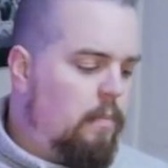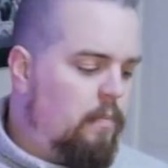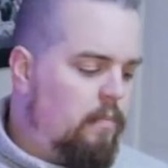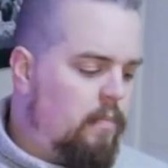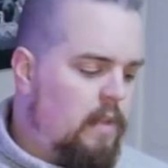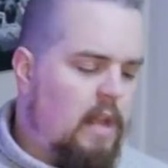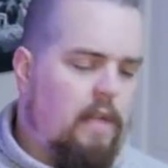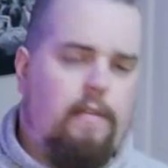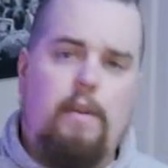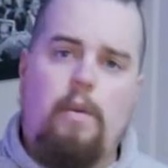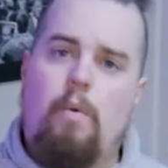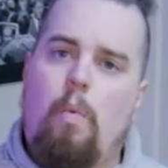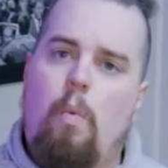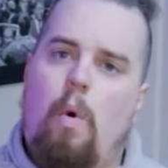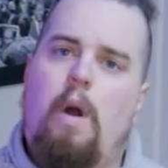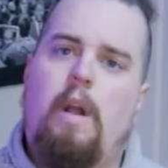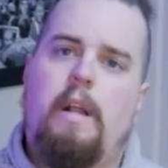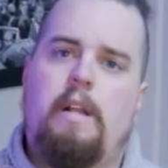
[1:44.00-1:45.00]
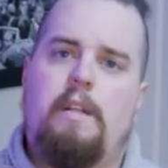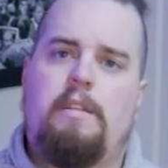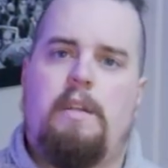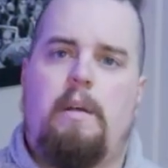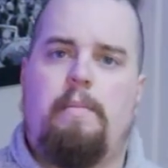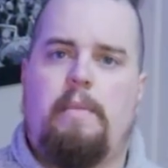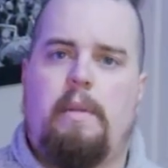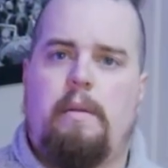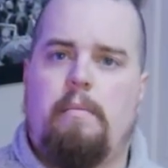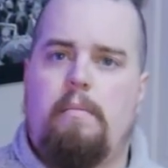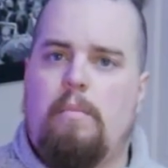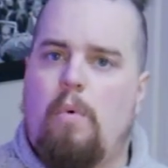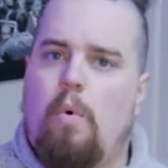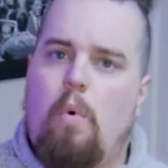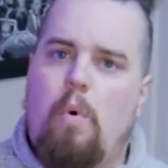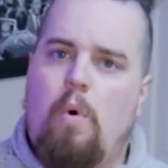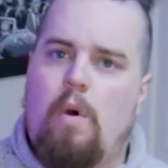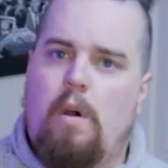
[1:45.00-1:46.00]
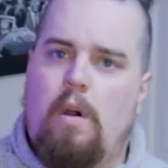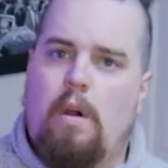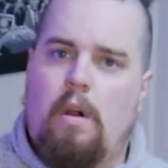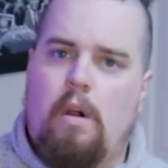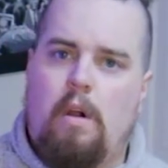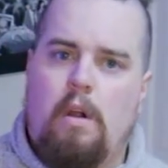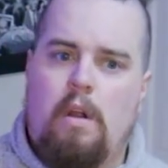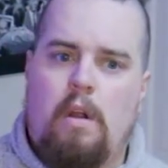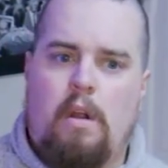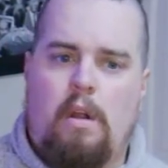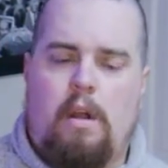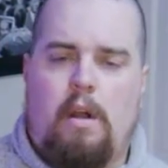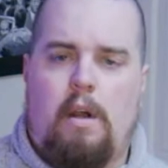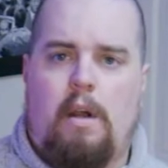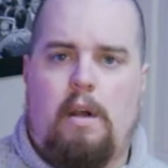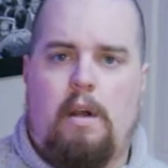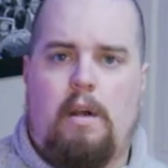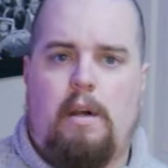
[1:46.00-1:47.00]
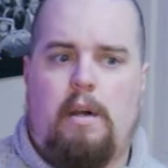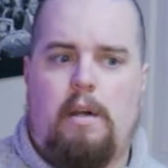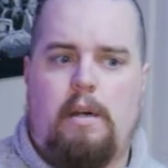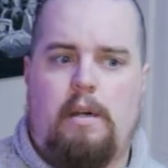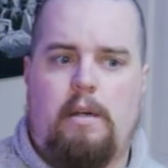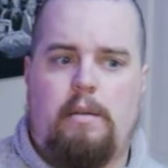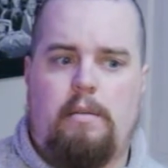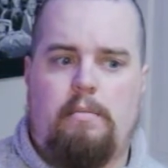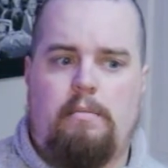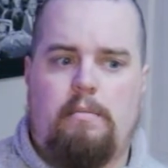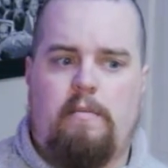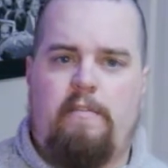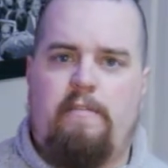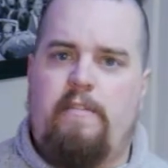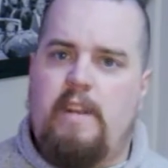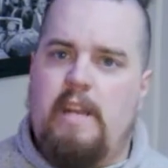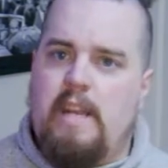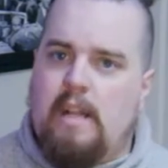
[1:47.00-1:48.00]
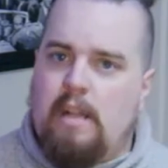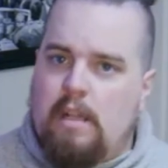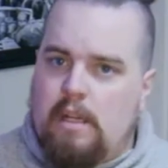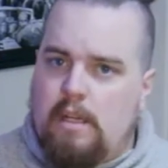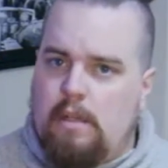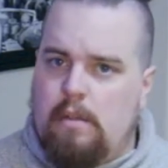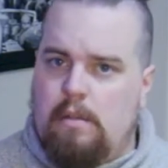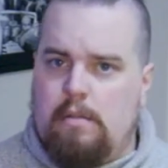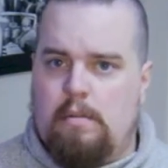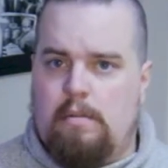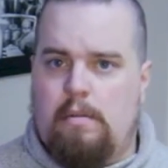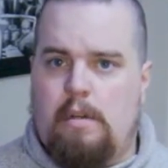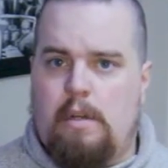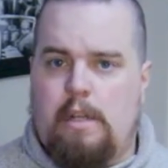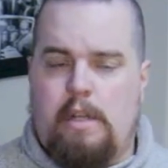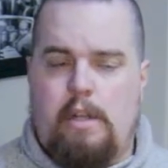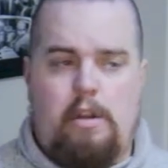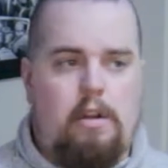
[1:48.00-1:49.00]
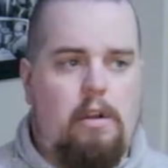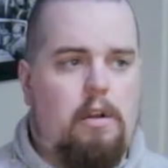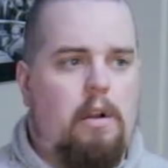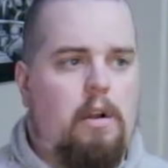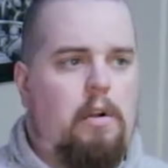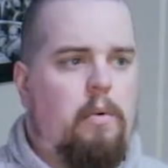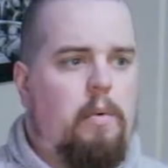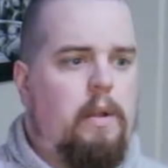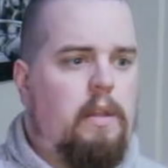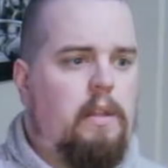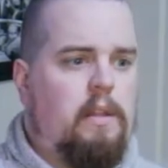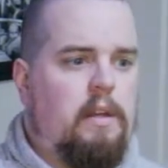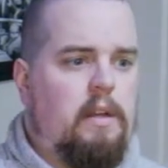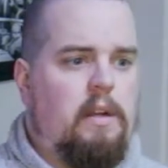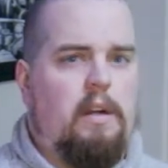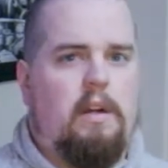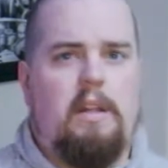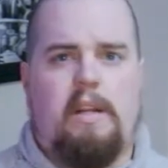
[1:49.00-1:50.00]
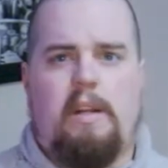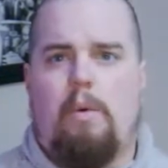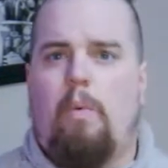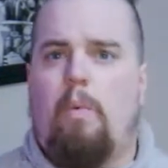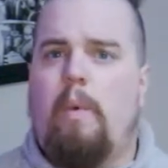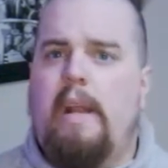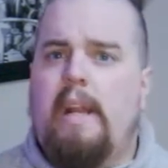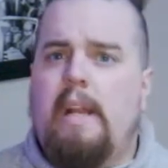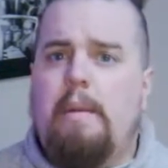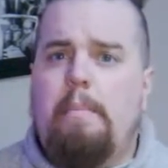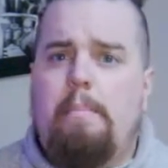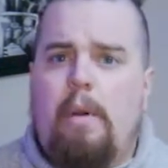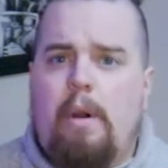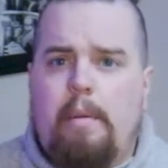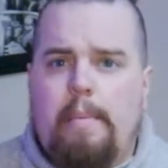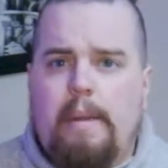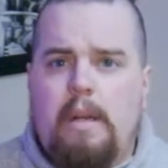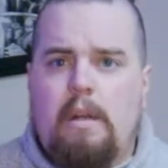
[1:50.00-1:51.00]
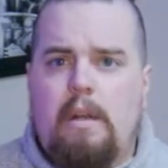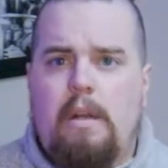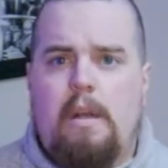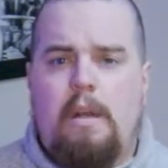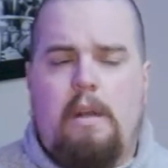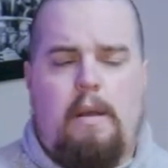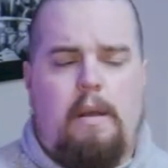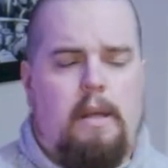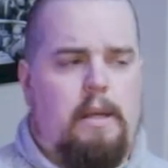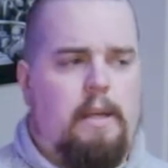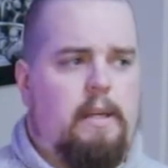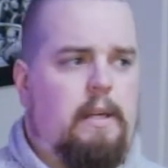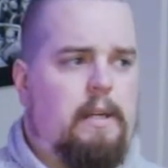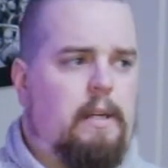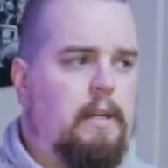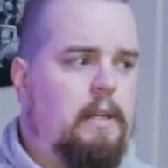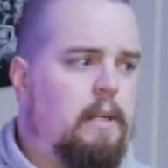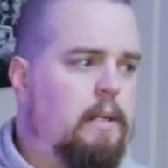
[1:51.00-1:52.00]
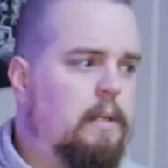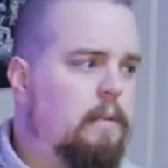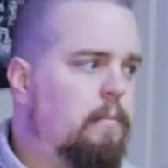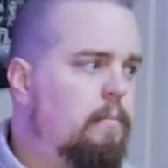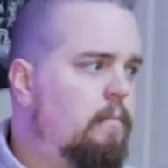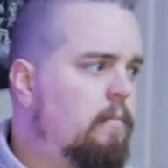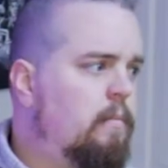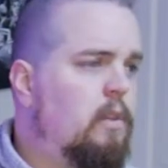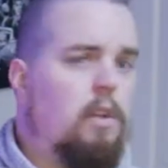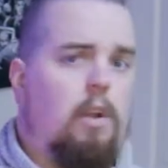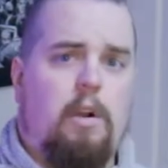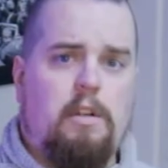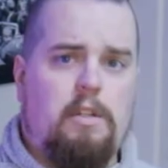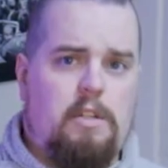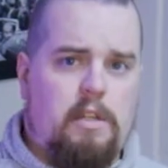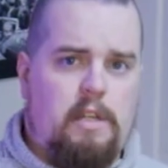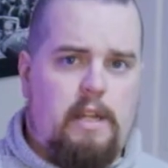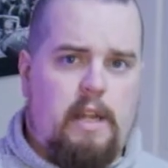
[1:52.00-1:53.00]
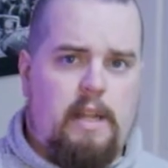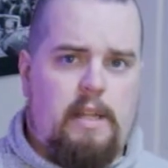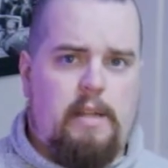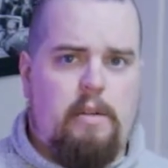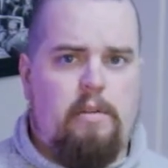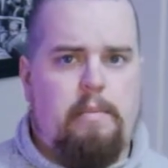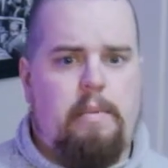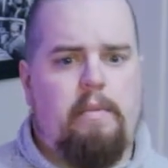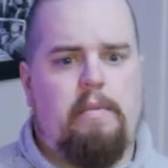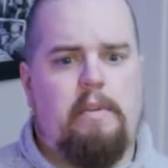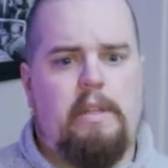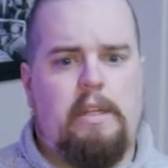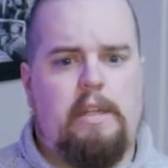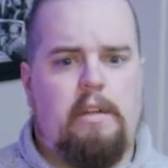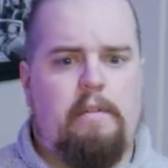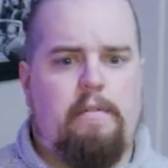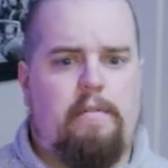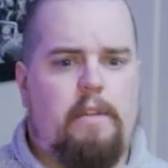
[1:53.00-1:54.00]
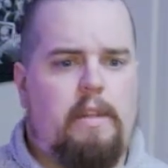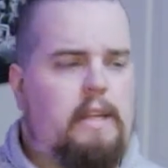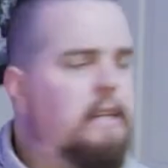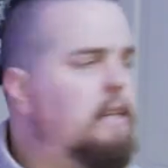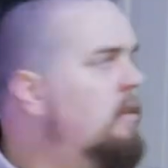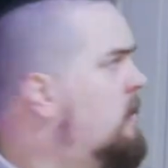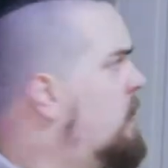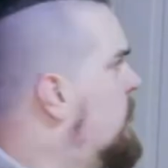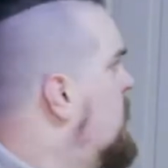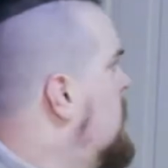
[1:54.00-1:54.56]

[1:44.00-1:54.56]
If you wanted something more vanilla, you could go with like a wheated bourbon. Larceny, I think, would be really good for this.